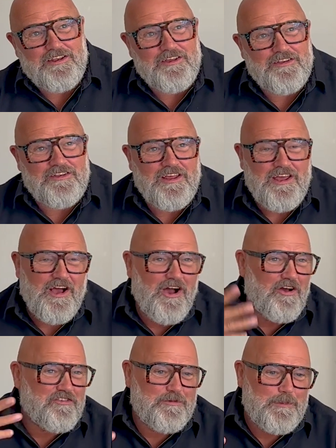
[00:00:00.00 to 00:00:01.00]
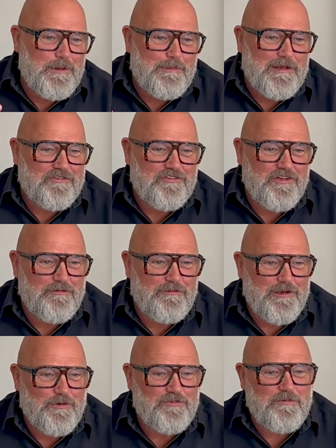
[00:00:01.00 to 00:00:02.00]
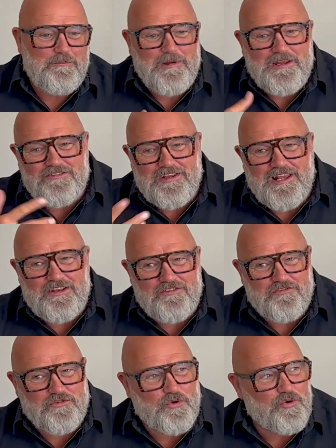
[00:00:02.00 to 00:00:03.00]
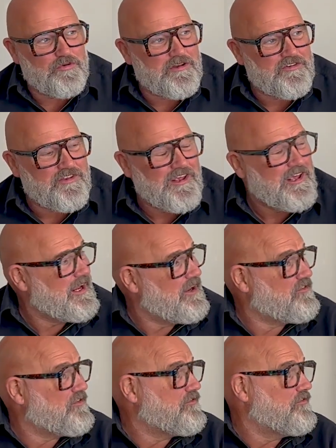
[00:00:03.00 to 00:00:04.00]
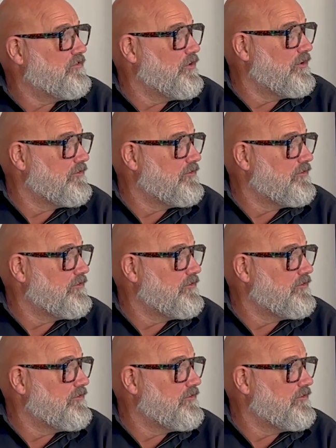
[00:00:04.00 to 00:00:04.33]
and asking me about certain records and me telling stories. It's just full